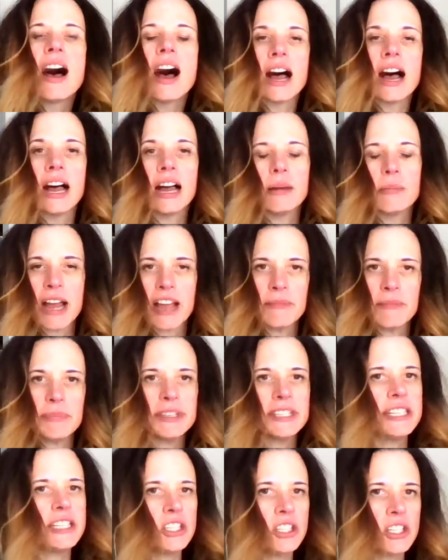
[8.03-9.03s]
I've been
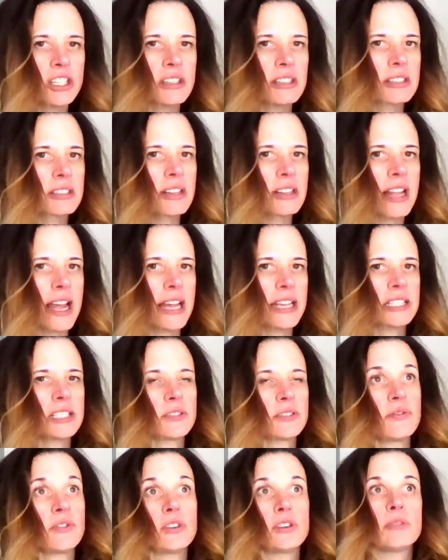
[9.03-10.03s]
teaching this class
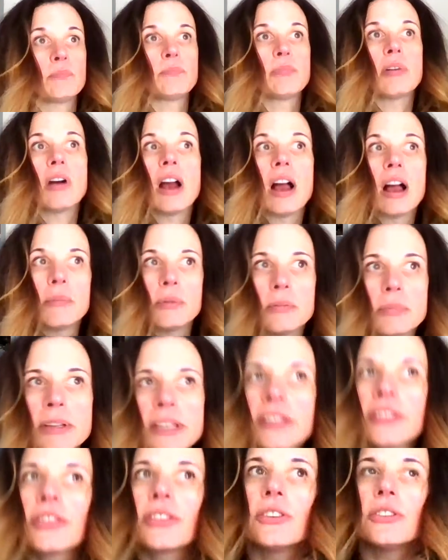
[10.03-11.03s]
for
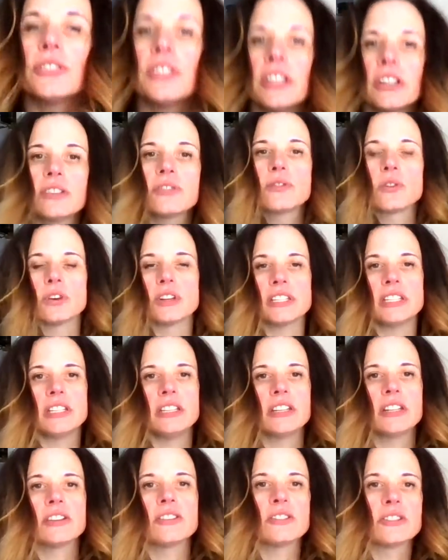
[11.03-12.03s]
probably 13 or 14
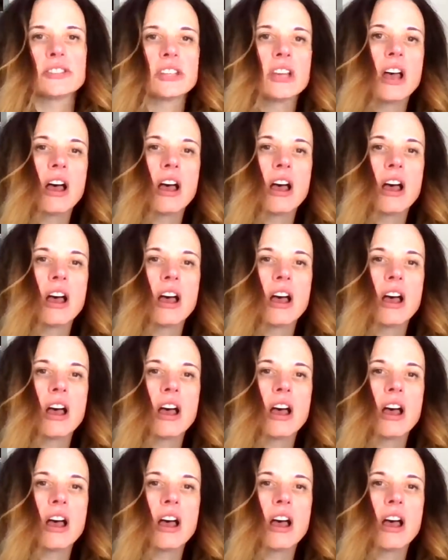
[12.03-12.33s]
years